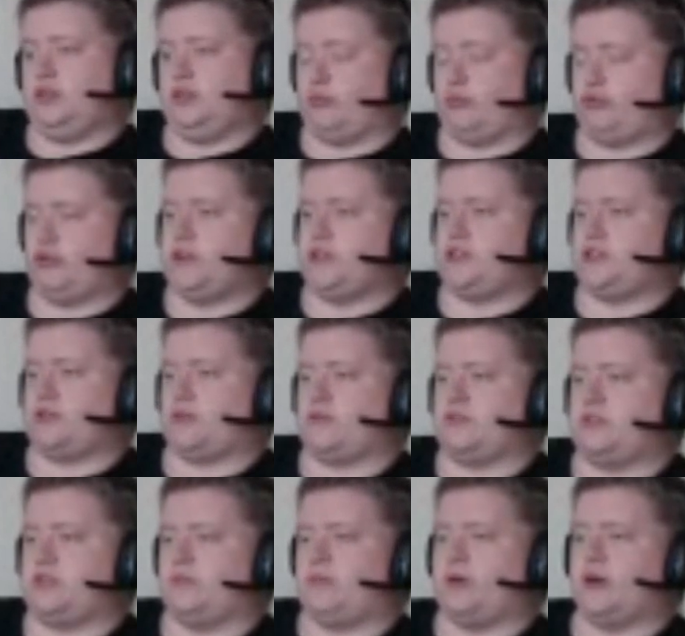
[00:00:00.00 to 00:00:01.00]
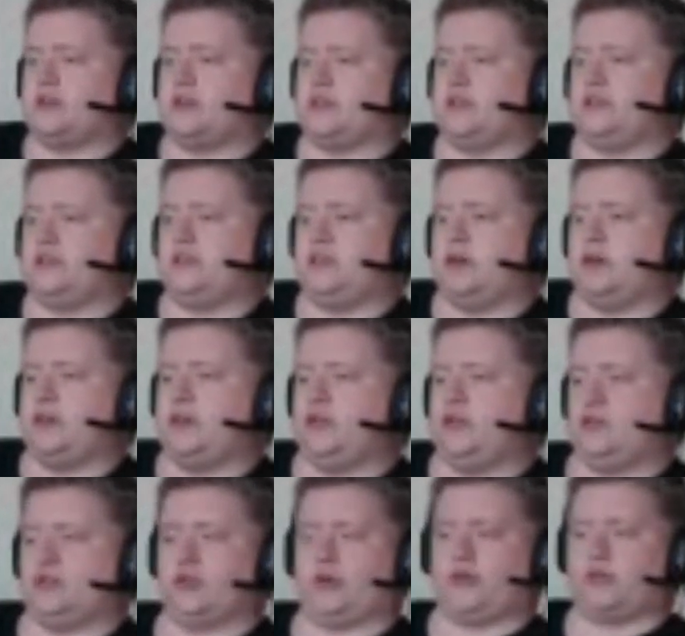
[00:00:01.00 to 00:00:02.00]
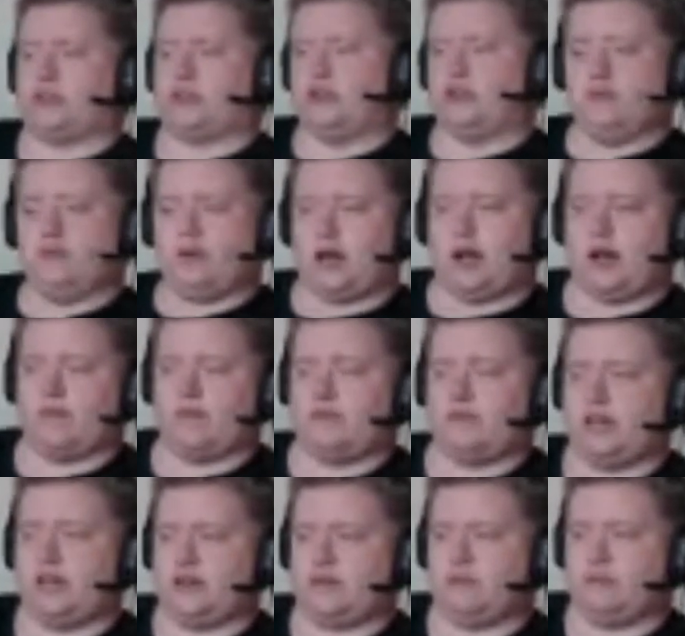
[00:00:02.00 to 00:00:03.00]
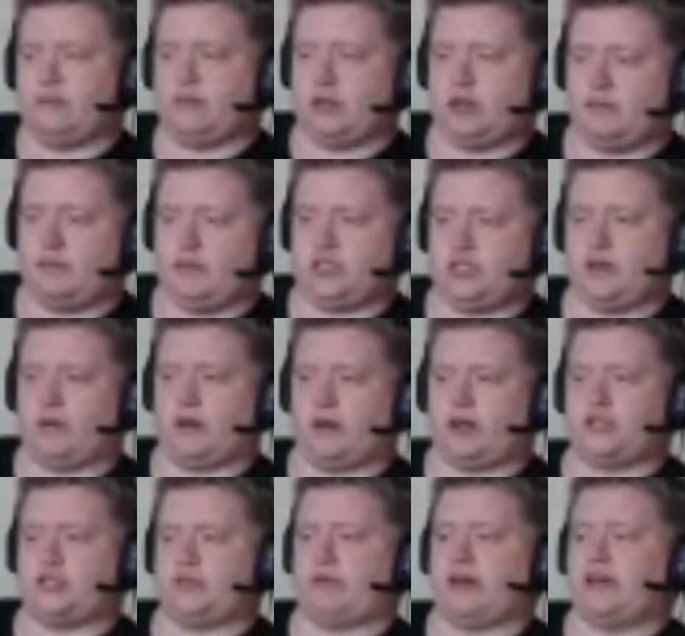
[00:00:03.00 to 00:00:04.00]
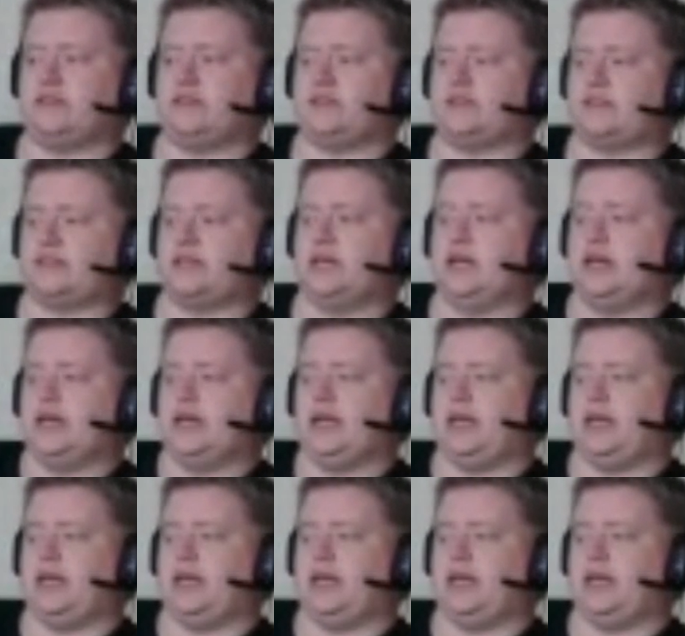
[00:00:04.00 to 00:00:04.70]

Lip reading: you're pretty sure is the person that you talked to in a materialized space.